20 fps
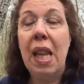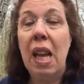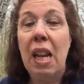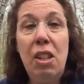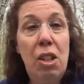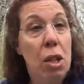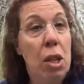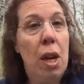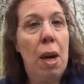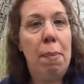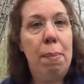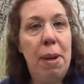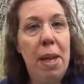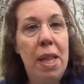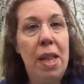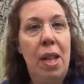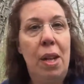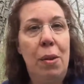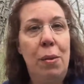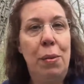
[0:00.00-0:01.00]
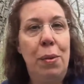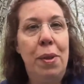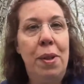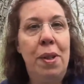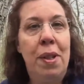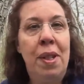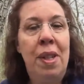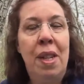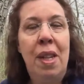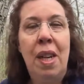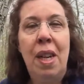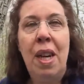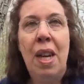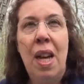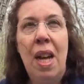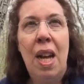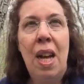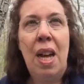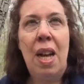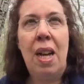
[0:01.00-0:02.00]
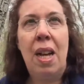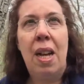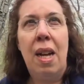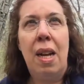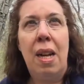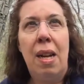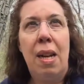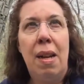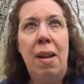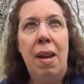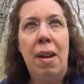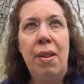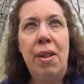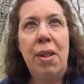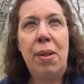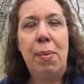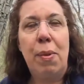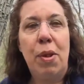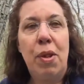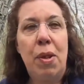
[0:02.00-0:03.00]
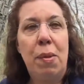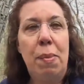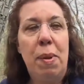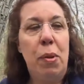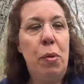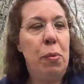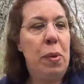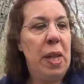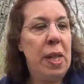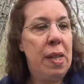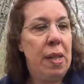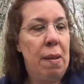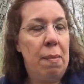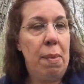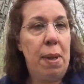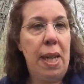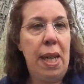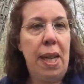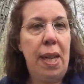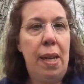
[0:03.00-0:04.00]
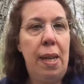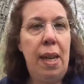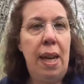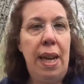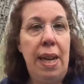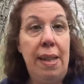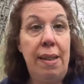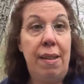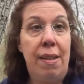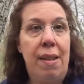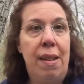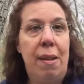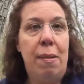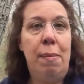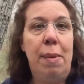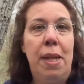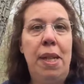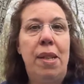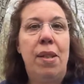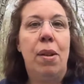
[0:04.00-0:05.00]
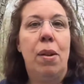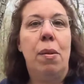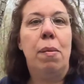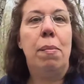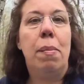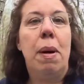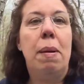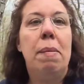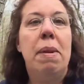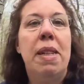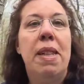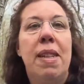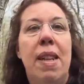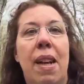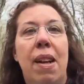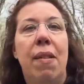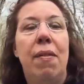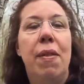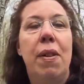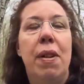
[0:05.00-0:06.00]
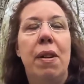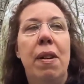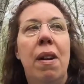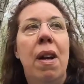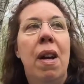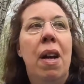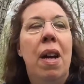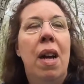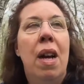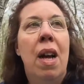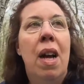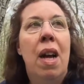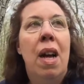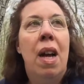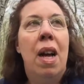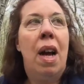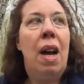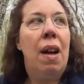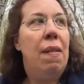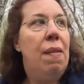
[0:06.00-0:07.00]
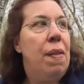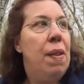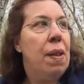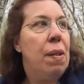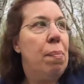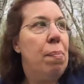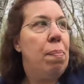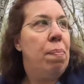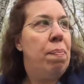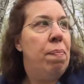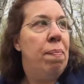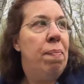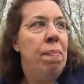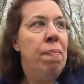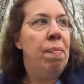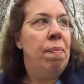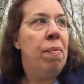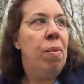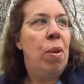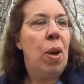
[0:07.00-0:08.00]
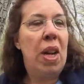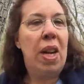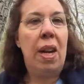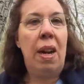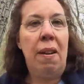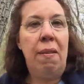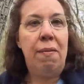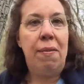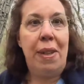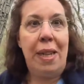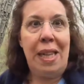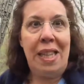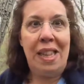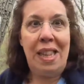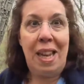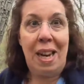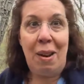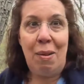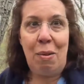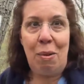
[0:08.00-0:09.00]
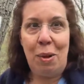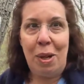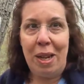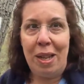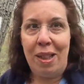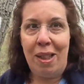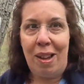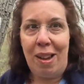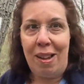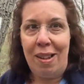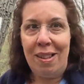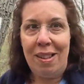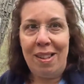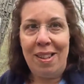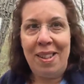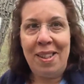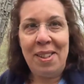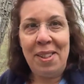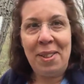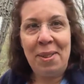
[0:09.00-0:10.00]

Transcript: I should not be alone. Uh, I was supposed to be with my somebody canceled on me, so I'm by myself and I feel quite confident that I won't get lost.